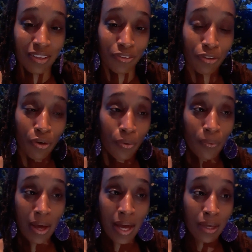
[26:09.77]

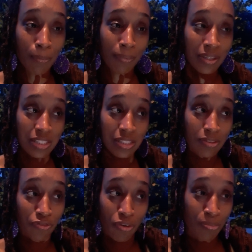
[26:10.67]
So
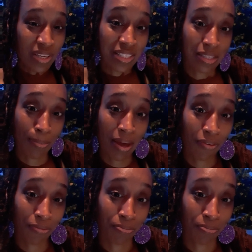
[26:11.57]
for me it's about